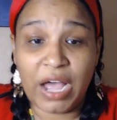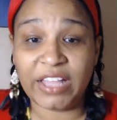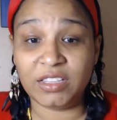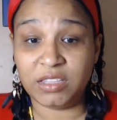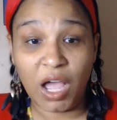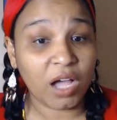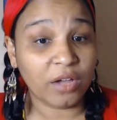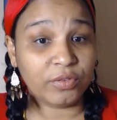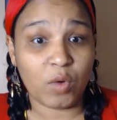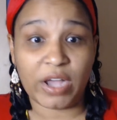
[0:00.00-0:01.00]
I
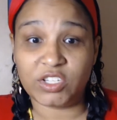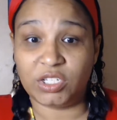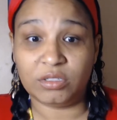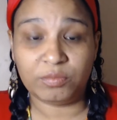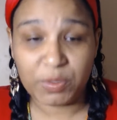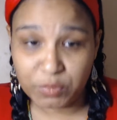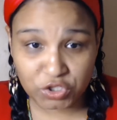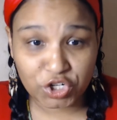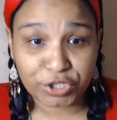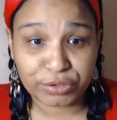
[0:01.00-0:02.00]
love watching
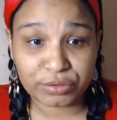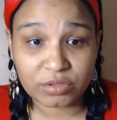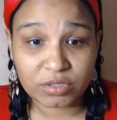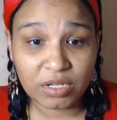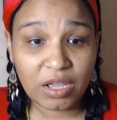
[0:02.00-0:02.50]
people's journals.